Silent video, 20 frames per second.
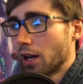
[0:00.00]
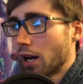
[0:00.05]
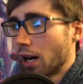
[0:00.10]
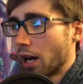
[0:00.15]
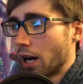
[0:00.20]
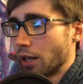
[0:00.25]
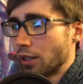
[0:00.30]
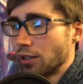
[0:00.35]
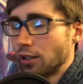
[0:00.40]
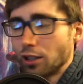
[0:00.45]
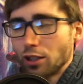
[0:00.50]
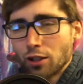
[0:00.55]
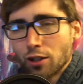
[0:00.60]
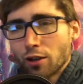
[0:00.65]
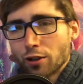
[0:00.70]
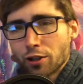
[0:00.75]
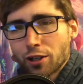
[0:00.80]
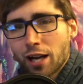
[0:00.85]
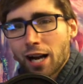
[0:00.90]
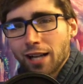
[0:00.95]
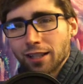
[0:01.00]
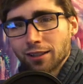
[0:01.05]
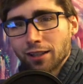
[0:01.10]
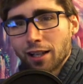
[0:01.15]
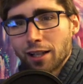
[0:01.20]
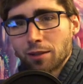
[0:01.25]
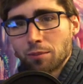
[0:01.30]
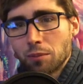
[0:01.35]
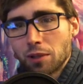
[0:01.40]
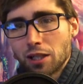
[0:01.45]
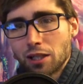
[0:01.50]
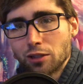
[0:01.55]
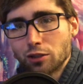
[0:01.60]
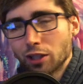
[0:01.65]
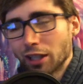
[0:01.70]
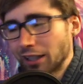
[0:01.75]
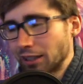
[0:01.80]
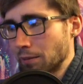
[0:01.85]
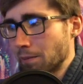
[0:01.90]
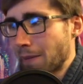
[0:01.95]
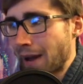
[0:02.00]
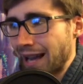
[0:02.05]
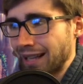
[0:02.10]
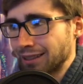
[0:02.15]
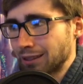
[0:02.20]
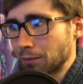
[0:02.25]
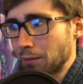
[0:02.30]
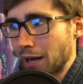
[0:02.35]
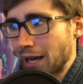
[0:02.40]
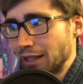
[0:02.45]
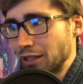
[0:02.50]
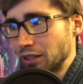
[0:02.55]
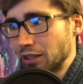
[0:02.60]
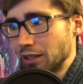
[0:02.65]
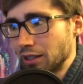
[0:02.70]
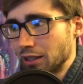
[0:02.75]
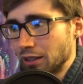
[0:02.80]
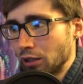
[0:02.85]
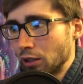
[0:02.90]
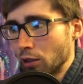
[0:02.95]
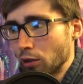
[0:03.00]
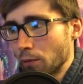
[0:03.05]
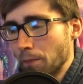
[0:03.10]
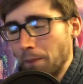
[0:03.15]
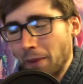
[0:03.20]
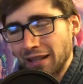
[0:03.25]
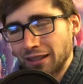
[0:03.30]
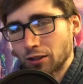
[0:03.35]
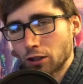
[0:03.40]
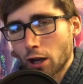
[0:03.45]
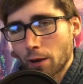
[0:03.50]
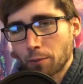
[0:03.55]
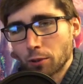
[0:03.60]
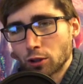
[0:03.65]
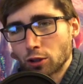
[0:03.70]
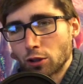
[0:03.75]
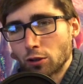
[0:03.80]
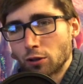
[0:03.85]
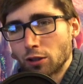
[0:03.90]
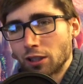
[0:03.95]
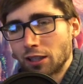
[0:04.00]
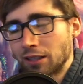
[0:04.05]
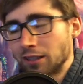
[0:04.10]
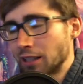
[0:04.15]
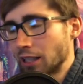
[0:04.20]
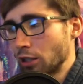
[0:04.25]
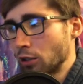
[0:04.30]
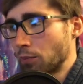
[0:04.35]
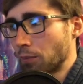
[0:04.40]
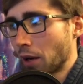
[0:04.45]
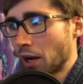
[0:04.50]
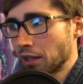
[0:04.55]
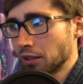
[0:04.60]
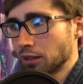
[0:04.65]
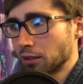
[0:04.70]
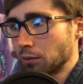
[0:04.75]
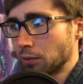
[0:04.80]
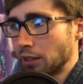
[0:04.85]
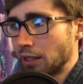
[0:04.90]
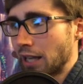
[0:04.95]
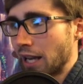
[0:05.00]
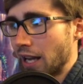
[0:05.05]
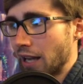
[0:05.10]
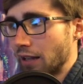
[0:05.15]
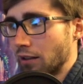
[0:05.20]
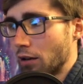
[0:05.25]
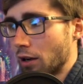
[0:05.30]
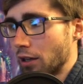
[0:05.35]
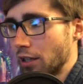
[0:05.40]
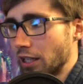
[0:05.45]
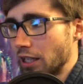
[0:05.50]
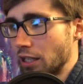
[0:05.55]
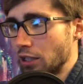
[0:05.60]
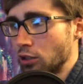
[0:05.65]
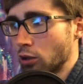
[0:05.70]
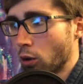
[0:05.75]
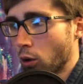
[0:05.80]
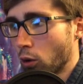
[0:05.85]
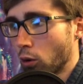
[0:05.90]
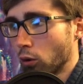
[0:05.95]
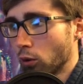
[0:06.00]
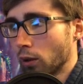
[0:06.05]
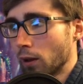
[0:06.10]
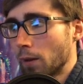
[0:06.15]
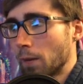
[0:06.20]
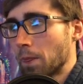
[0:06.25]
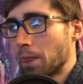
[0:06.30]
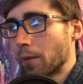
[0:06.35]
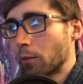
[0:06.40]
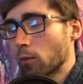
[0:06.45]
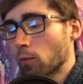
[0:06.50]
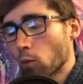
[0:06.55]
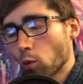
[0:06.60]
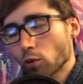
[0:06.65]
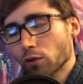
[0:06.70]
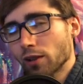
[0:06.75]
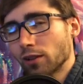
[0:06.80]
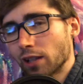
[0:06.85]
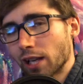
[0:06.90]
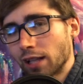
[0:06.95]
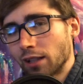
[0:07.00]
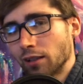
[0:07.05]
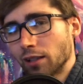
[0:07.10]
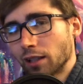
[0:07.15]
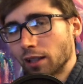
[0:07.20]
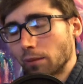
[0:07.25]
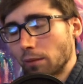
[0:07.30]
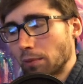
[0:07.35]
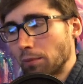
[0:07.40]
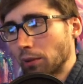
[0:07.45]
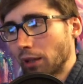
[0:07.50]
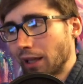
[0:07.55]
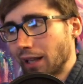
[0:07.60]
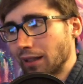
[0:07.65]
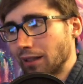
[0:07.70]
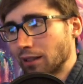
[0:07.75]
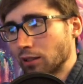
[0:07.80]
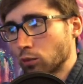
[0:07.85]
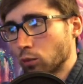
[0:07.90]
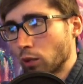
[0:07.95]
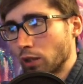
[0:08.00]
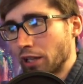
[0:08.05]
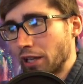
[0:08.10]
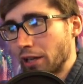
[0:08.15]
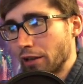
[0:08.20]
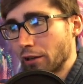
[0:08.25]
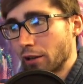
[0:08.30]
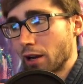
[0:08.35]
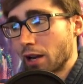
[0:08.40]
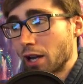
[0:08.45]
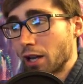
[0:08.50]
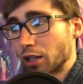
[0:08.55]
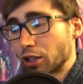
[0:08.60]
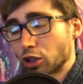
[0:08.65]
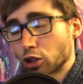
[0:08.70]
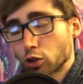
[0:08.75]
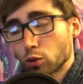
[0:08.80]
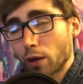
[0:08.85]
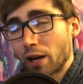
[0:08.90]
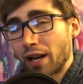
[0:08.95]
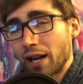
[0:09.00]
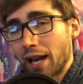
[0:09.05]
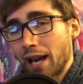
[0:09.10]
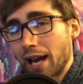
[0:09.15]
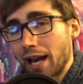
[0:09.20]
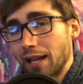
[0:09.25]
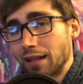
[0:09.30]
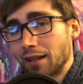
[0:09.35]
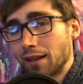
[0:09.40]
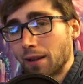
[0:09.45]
you're kind of like me, you'd like to maximize the best opportunities that you possibly can on each hole, and we're more than likely going to be playing this one here straight ahead.